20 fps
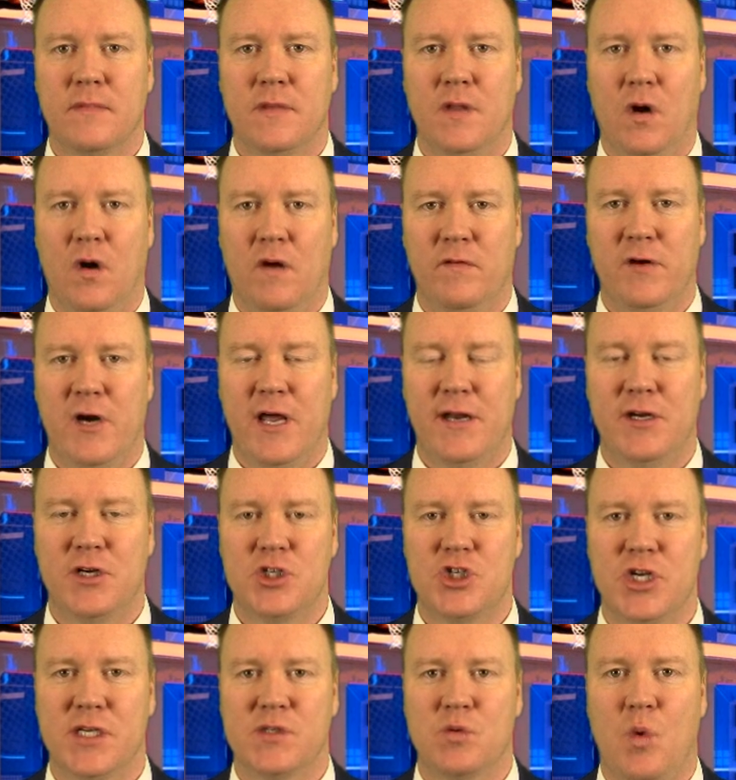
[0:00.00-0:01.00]
The over-under
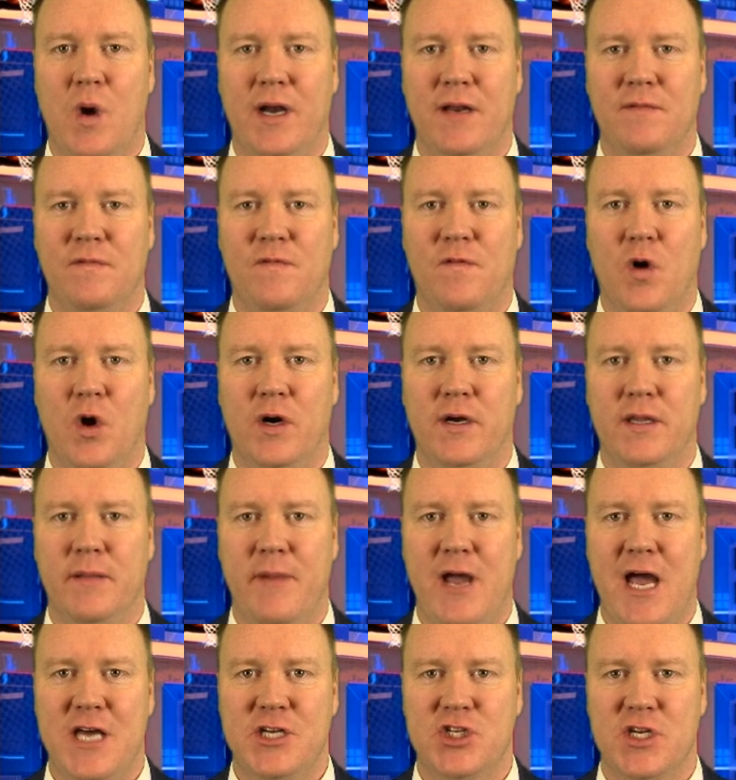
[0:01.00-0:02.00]
is just 1-4 in the
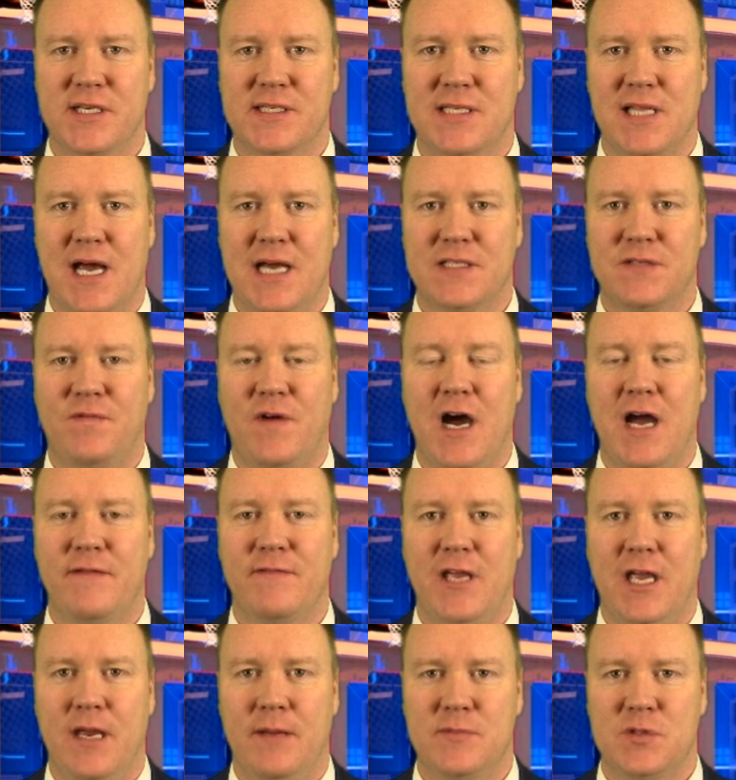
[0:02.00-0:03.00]
Magic's last 5
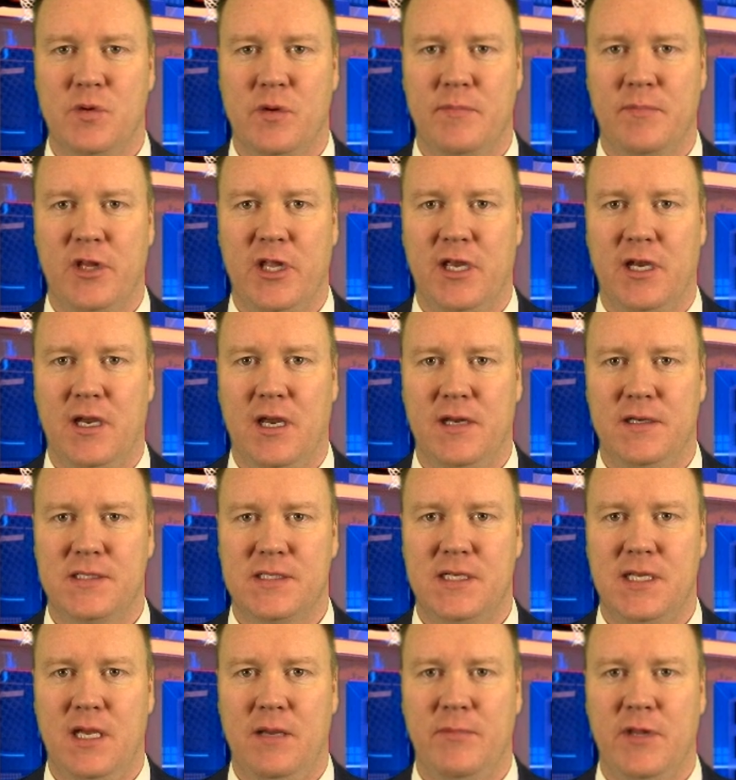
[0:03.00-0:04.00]
games when playing
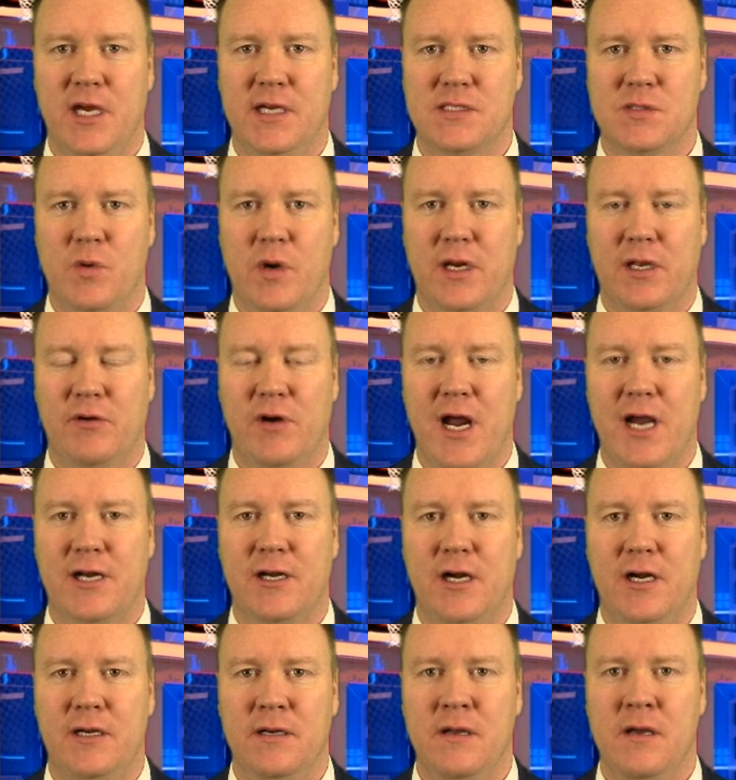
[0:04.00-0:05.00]
against a team that has a winning
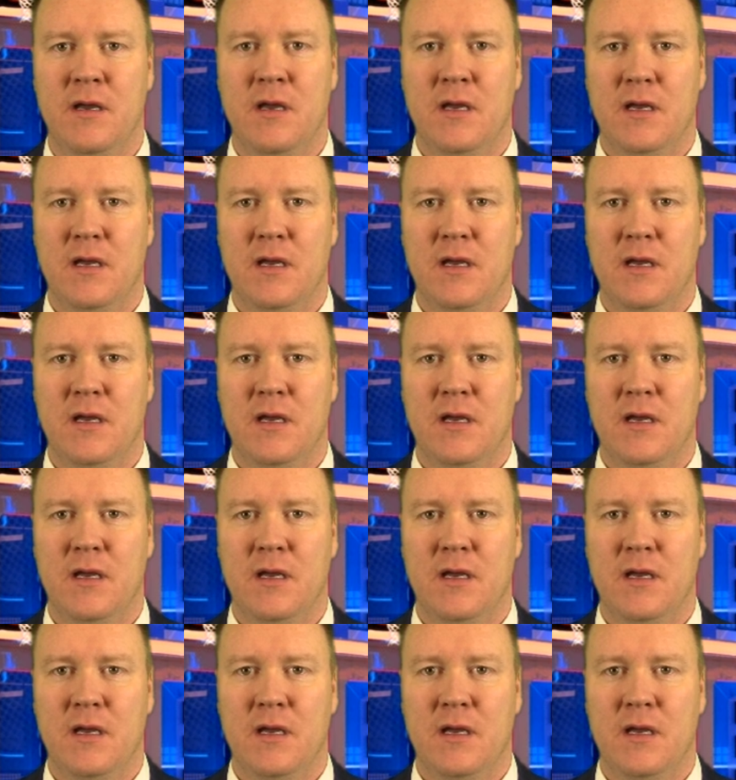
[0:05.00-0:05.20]
record.